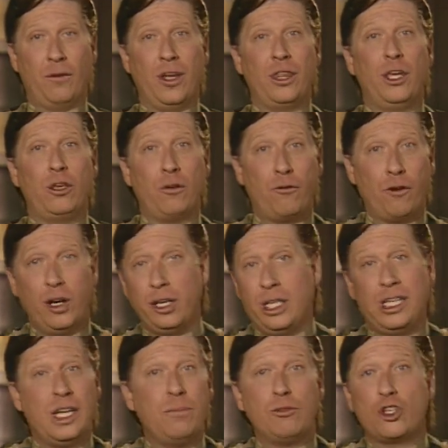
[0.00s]
I think you'll find a
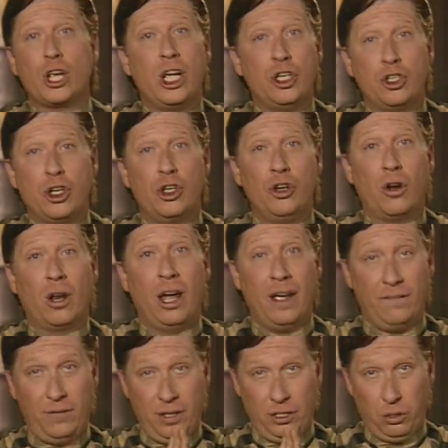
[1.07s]
deep change in your
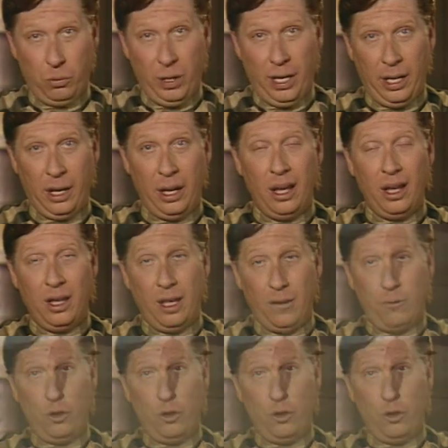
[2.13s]
life this week if